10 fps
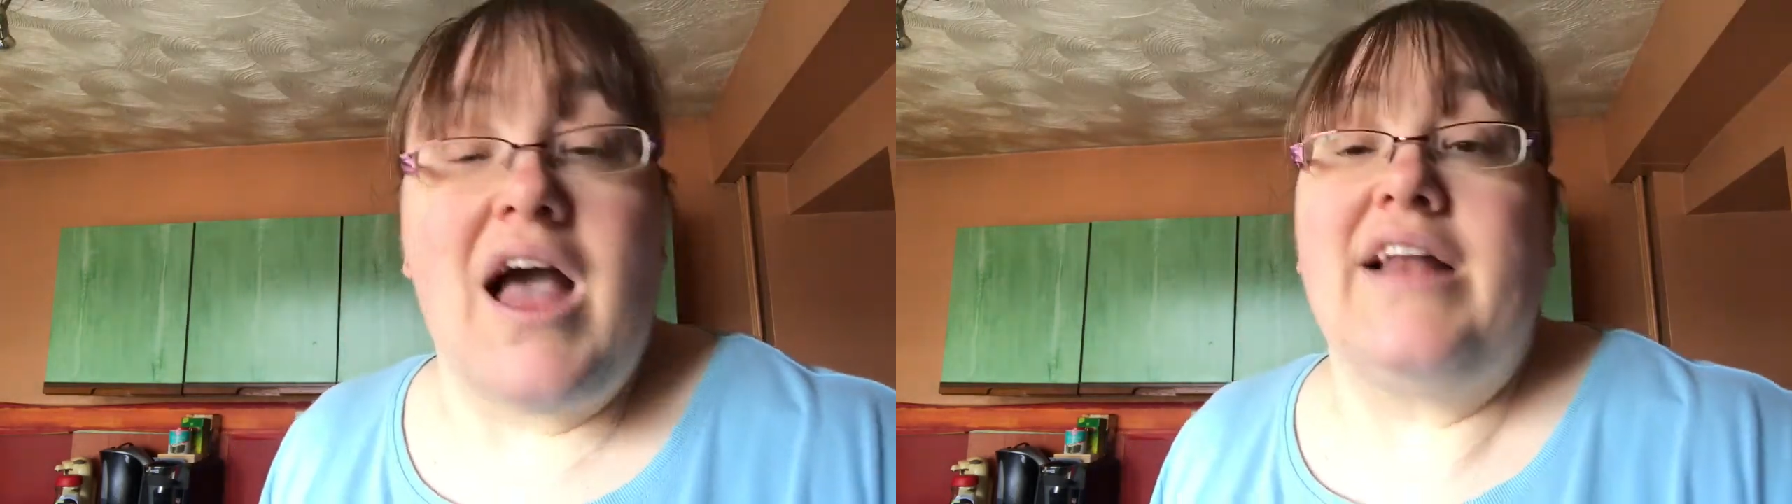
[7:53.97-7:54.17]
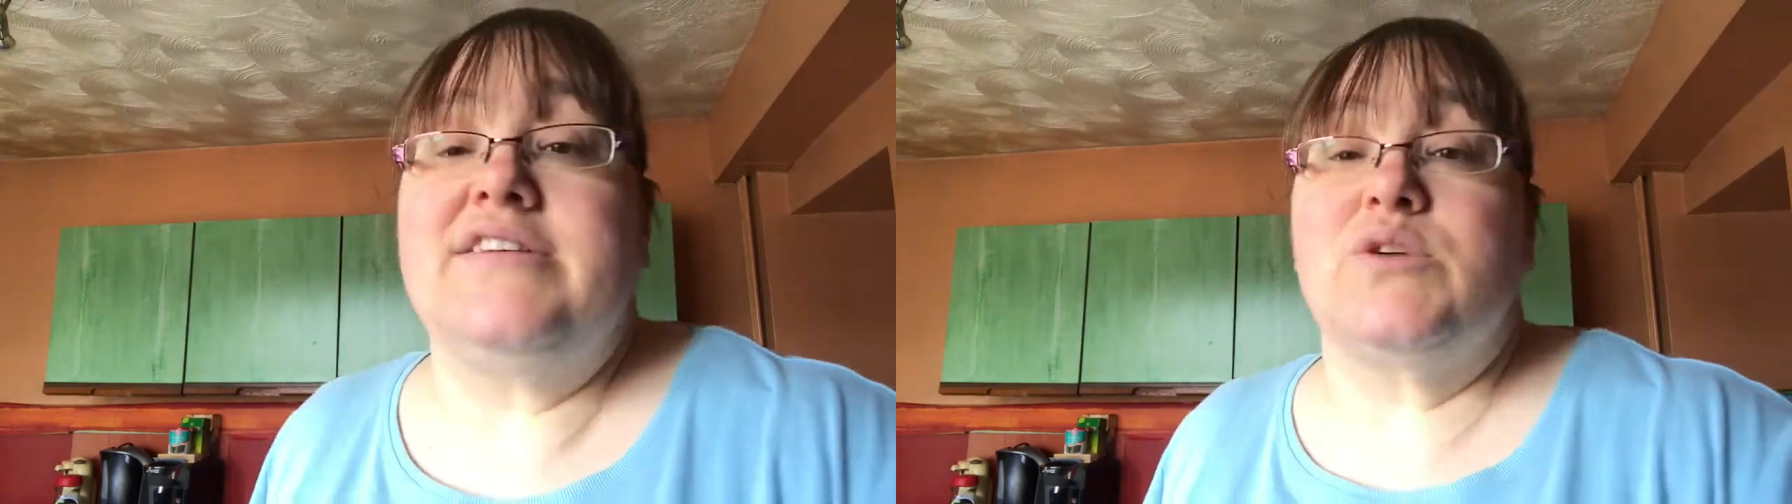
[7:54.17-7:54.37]

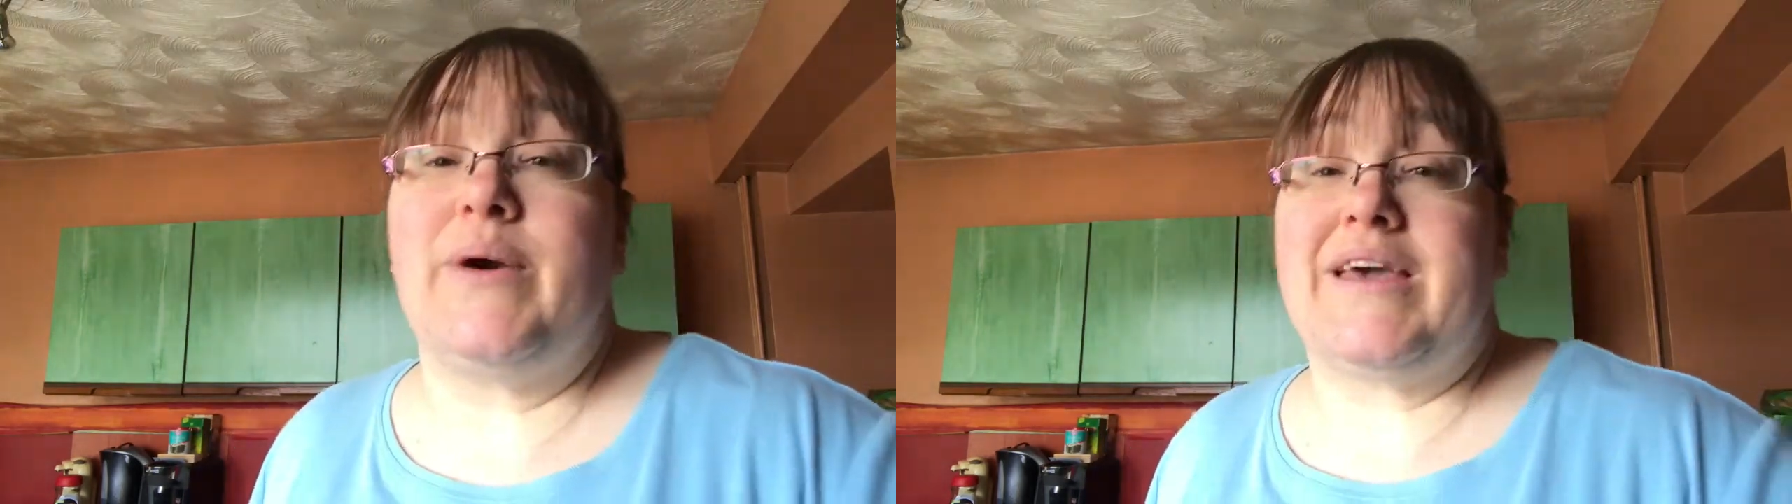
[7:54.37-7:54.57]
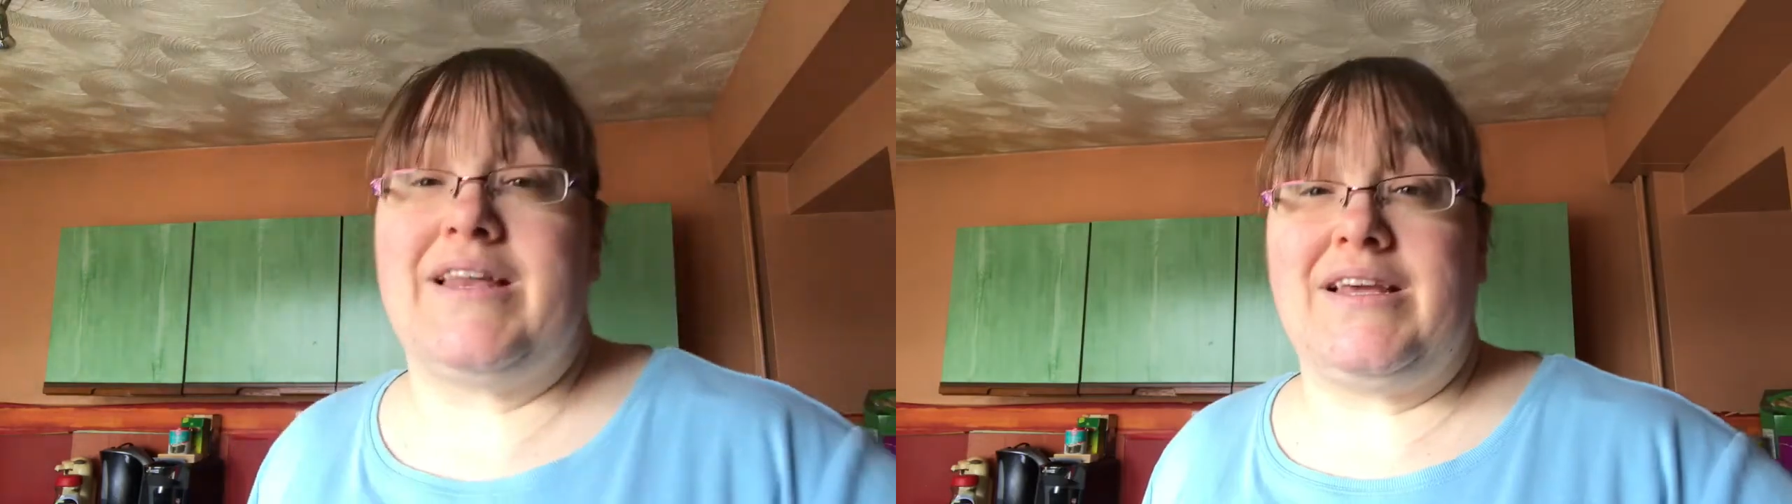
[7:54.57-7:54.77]
And it's
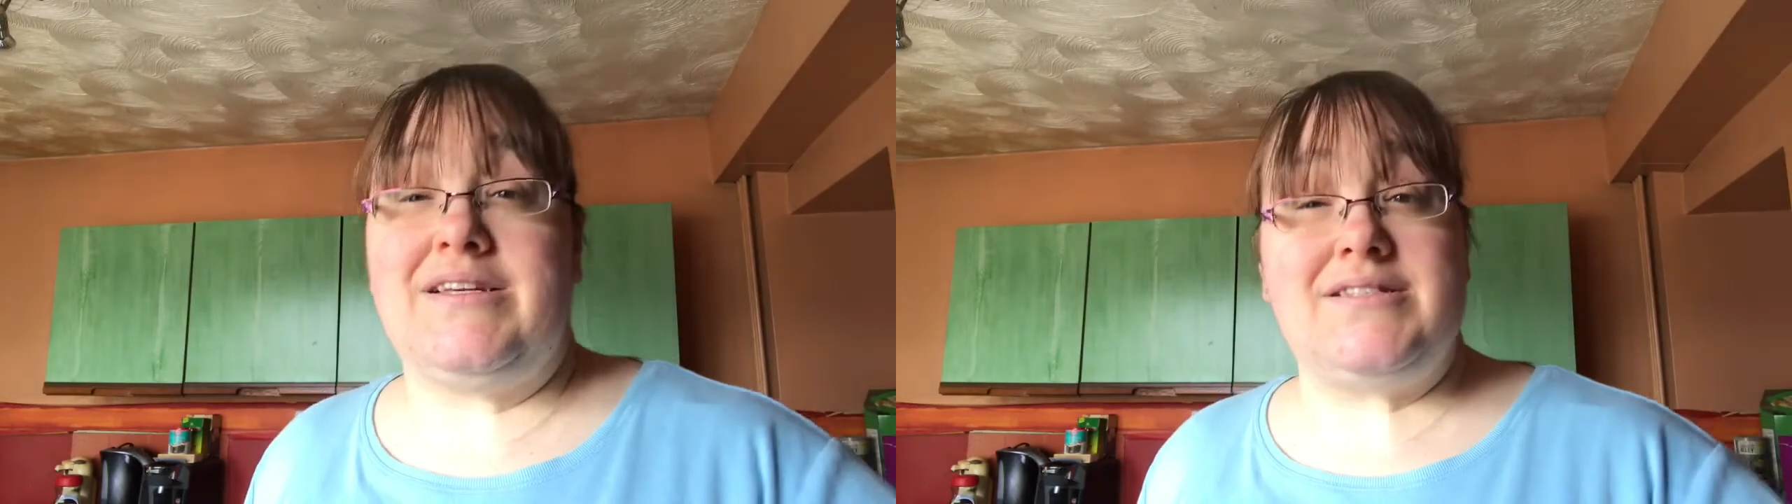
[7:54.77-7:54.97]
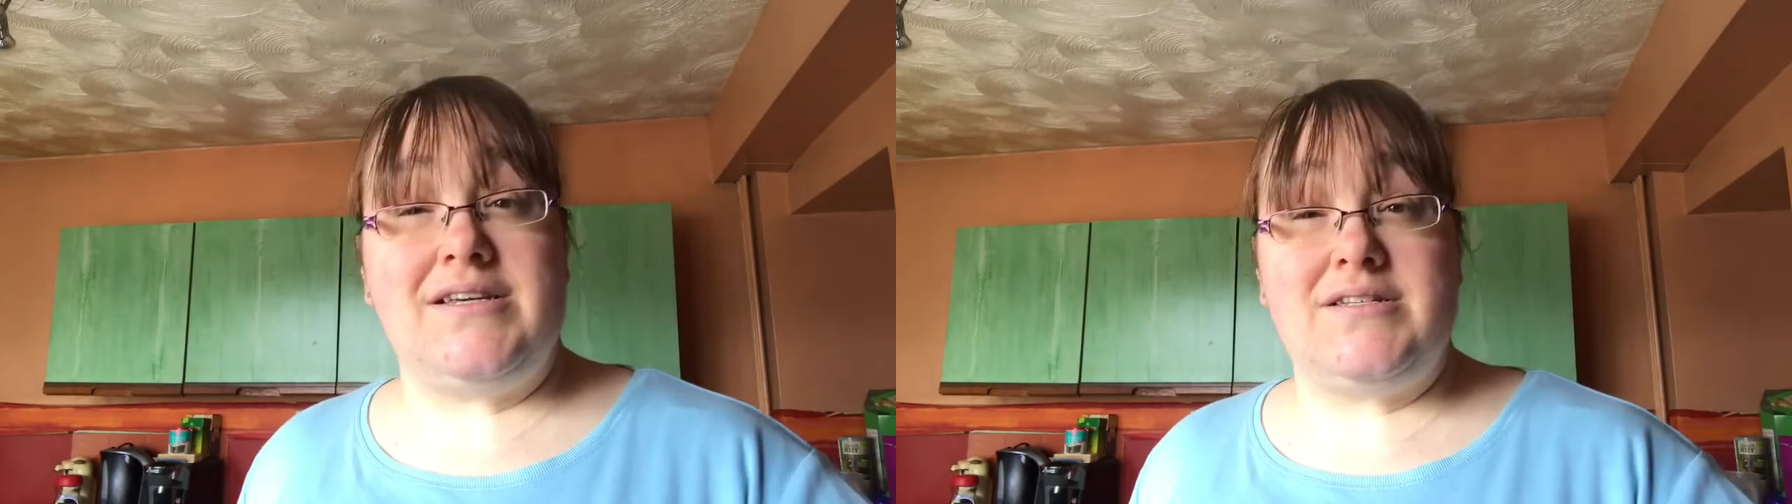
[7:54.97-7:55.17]
quick and
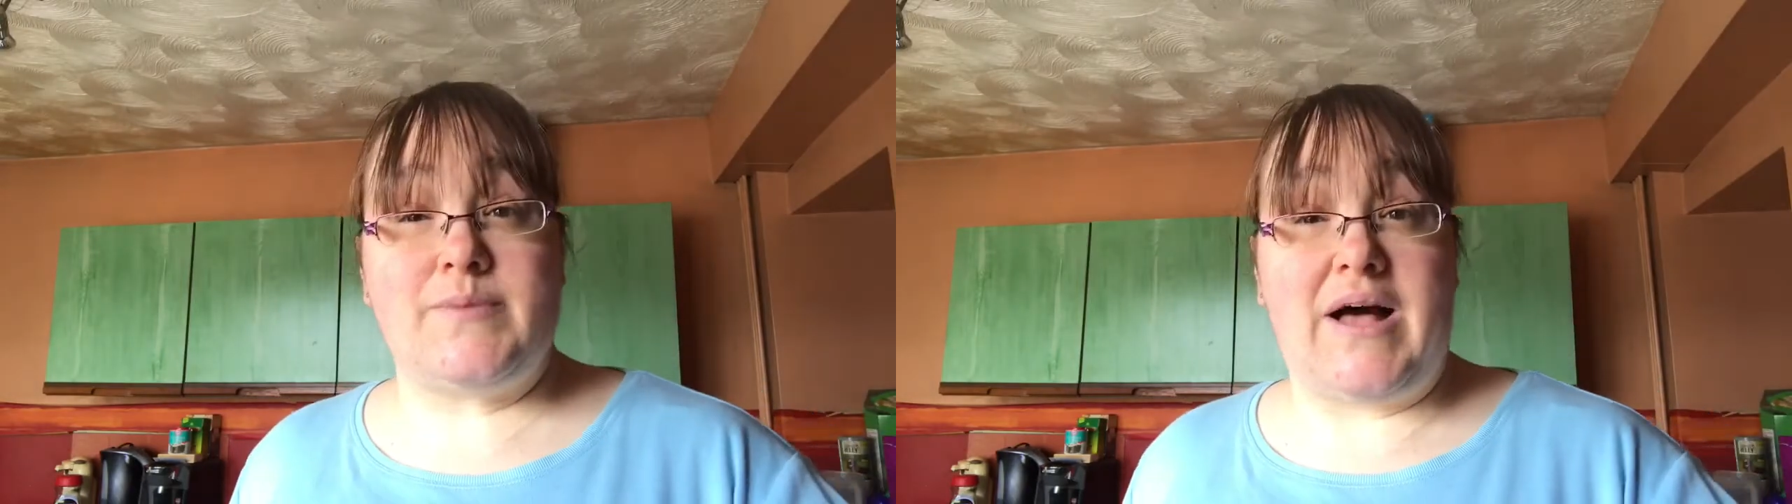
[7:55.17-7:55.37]
easy as